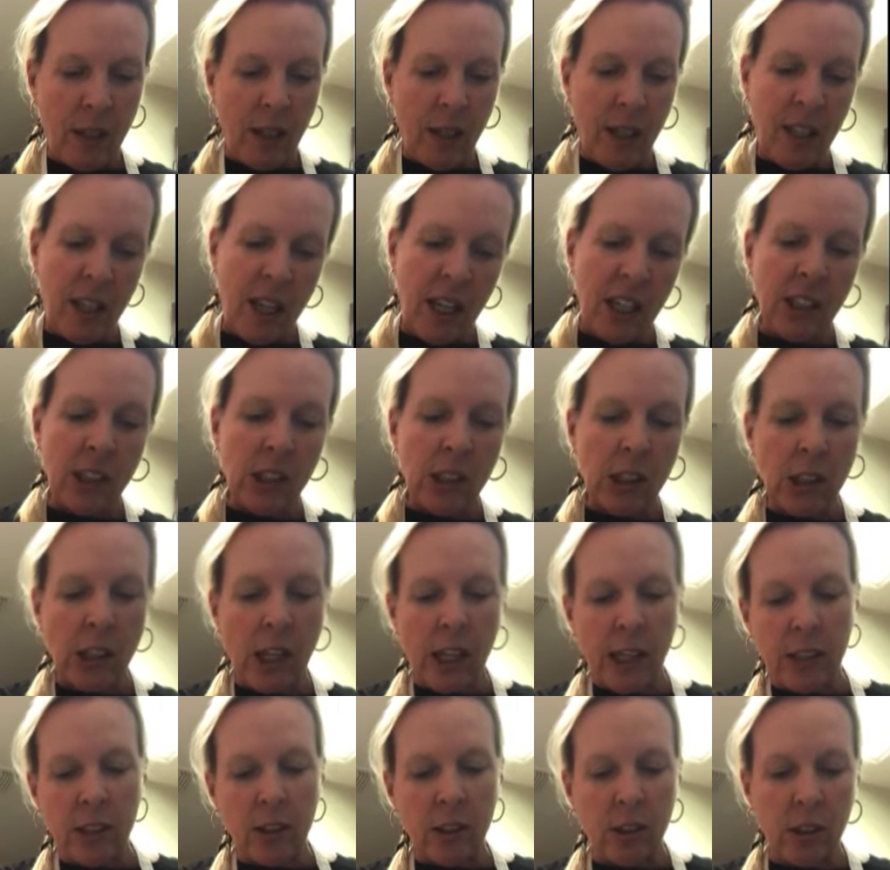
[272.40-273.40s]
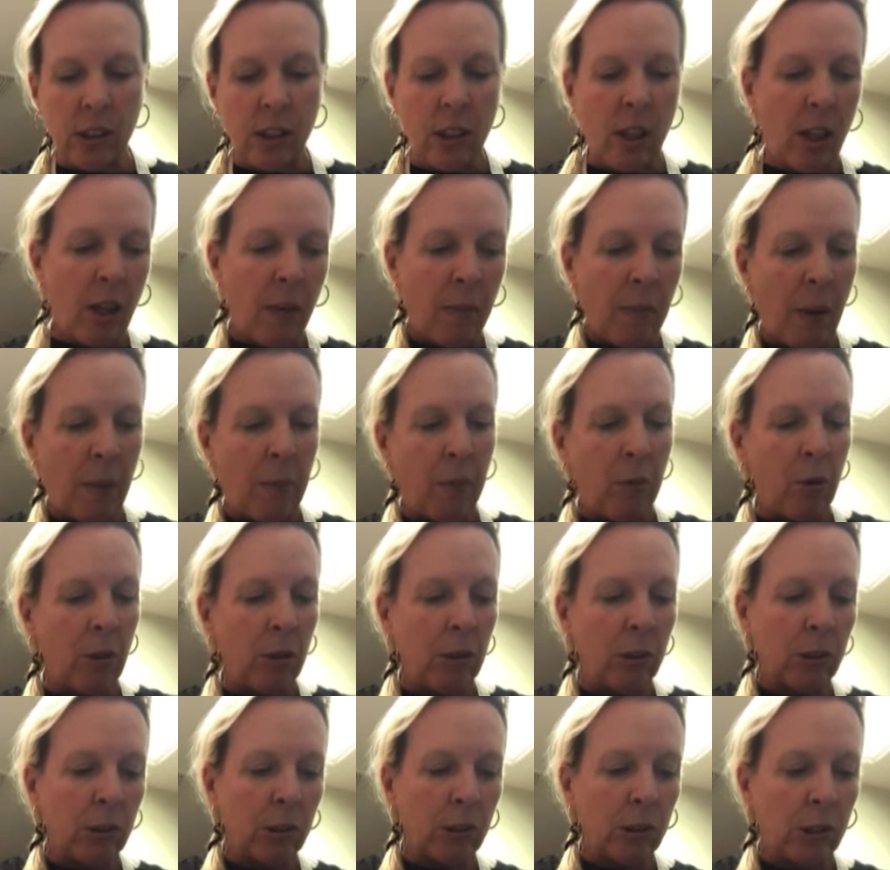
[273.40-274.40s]
And I sliced it up. I put a
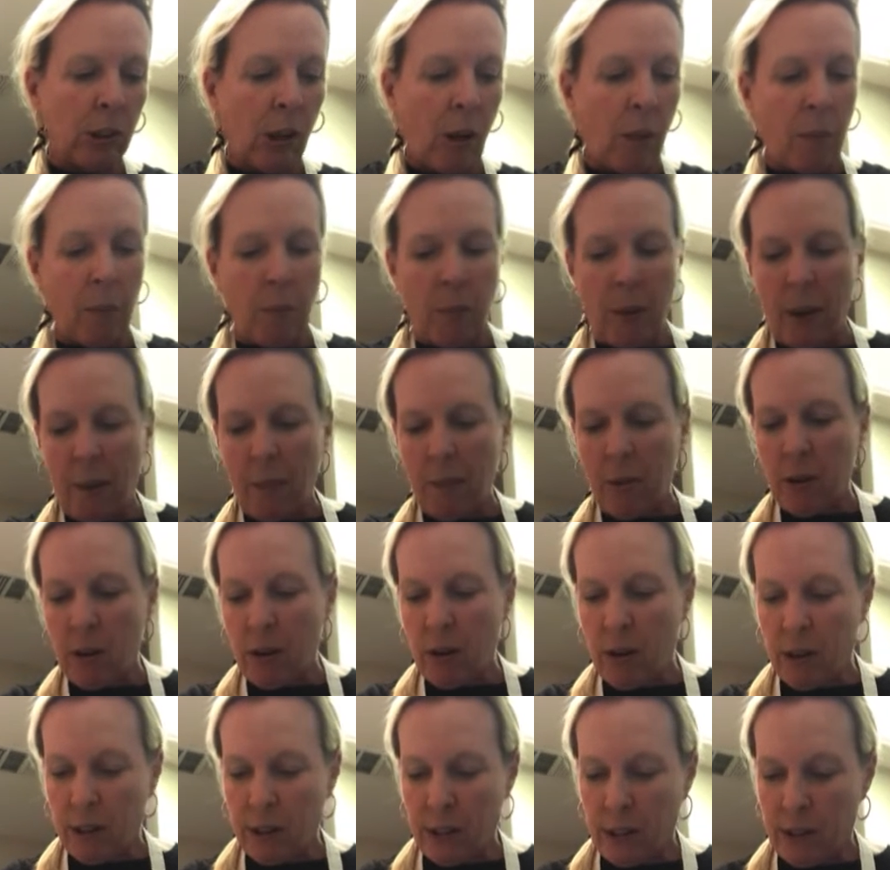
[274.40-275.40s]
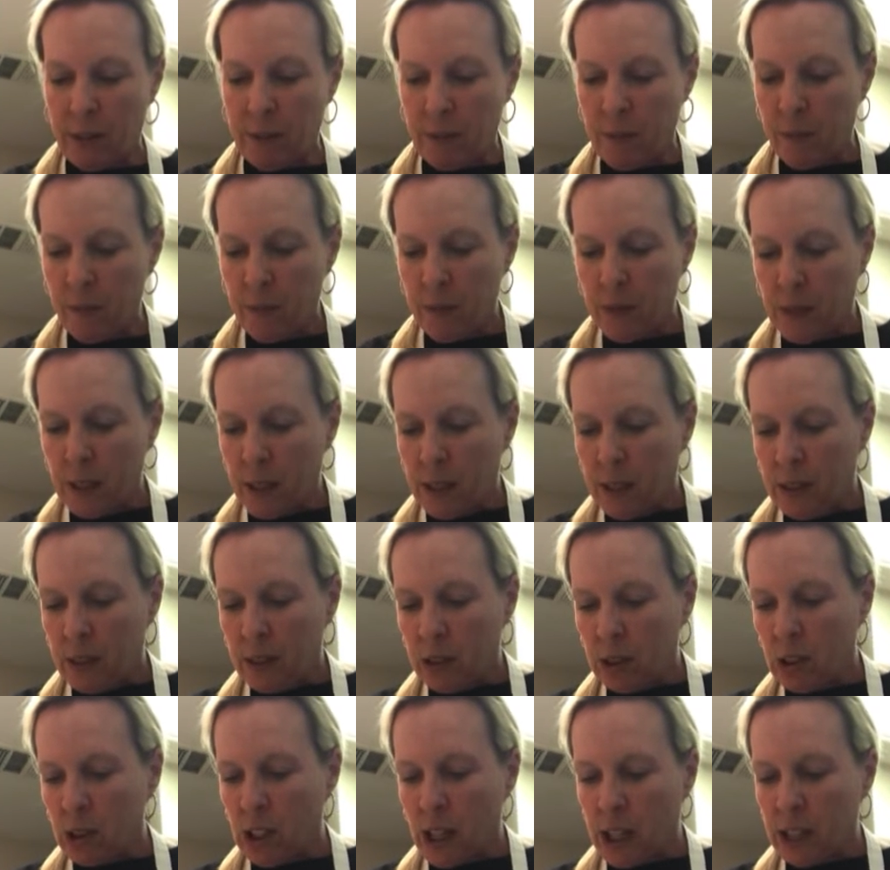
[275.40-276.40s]
little salt and pepper on it,
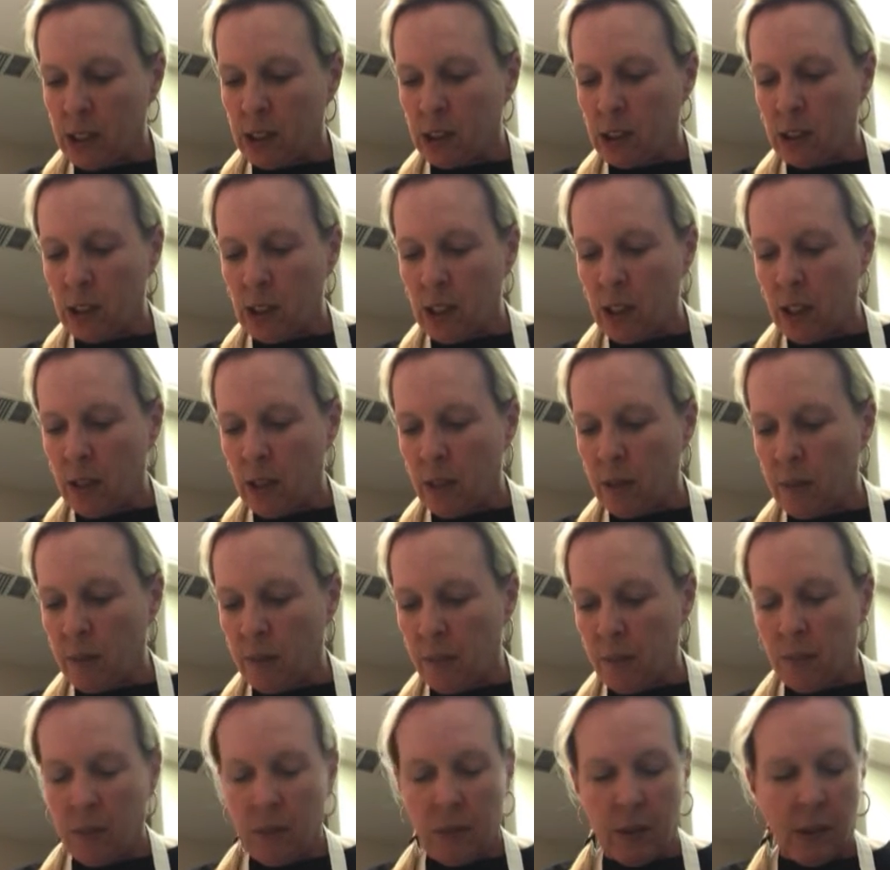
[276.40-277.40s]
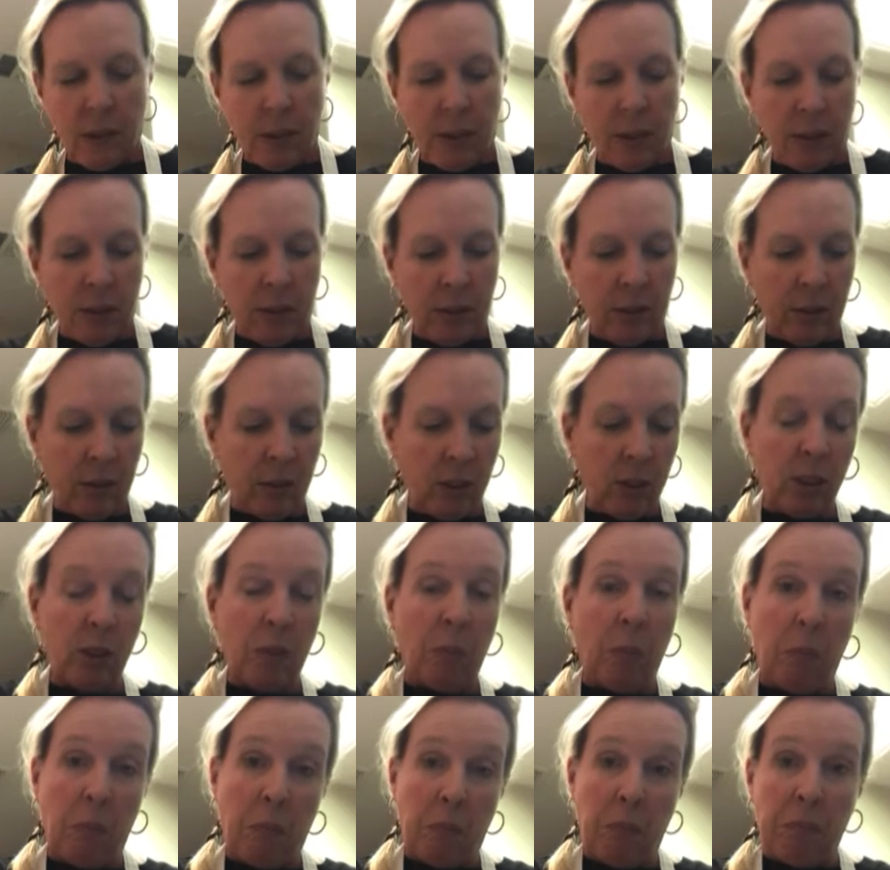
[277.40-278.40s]
sliced it up. This is
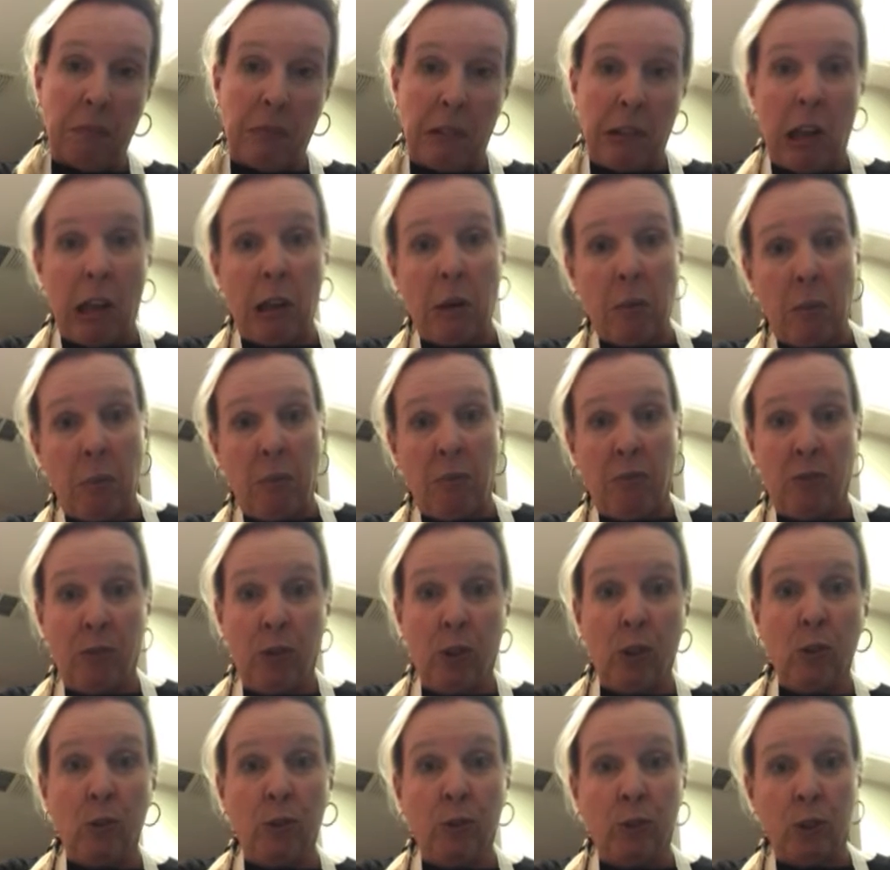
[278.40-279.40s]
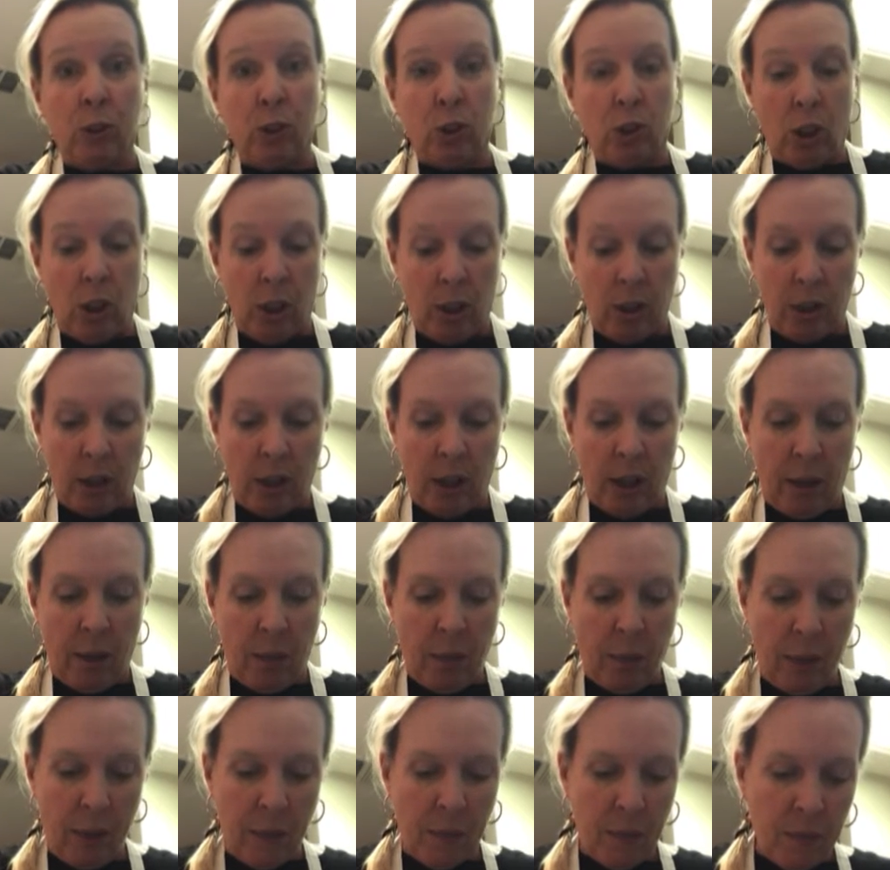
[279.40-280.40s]
a lot of food for John and I,
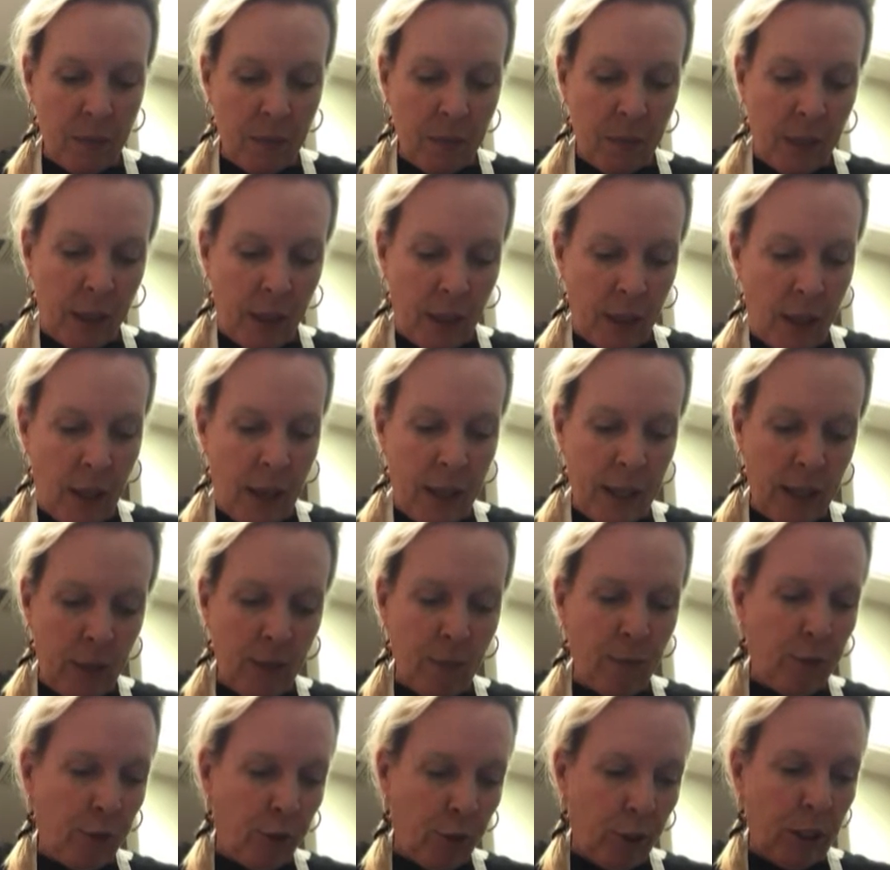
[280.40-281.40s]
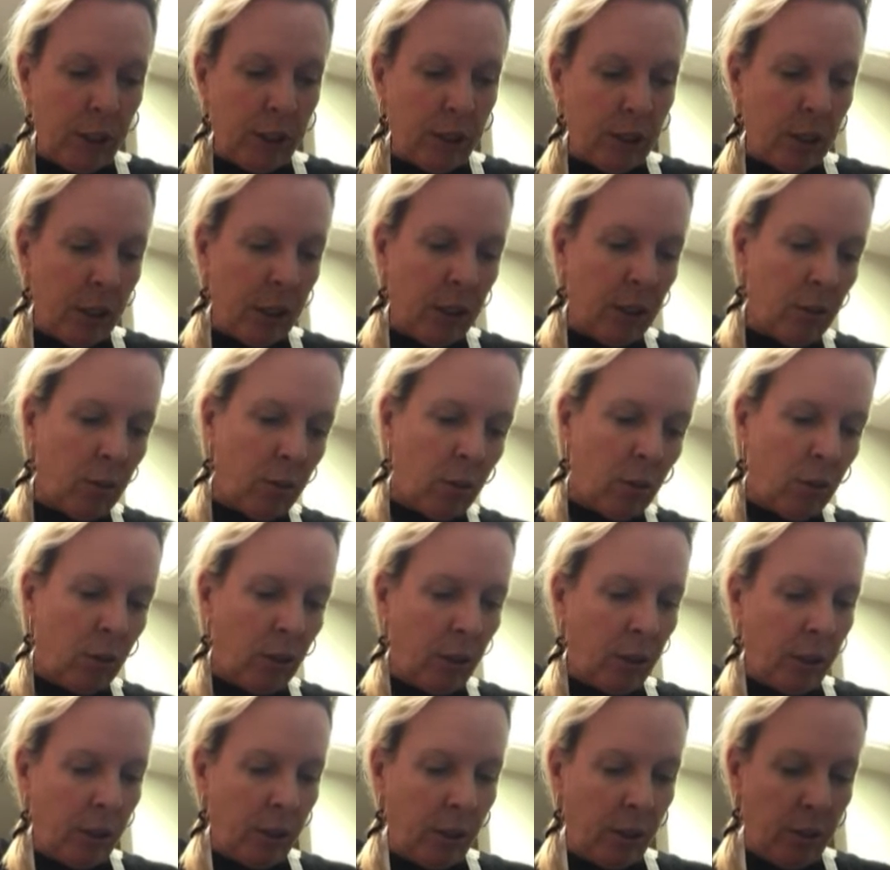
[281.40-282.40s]
but I can freeze it,
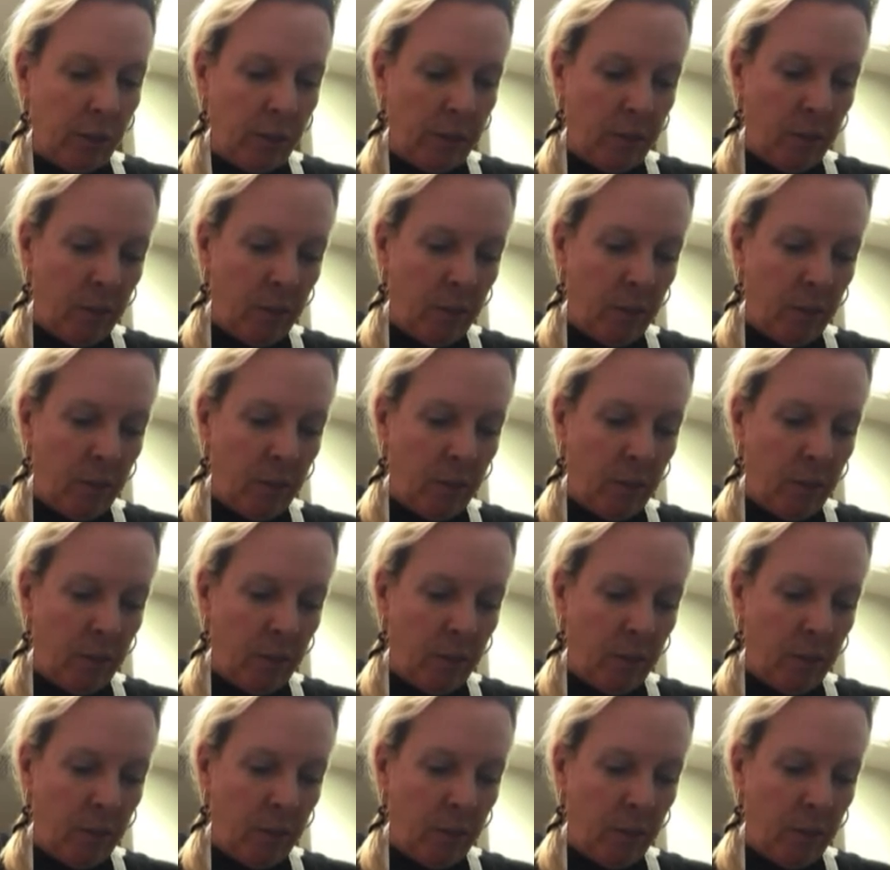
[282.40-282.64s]
or,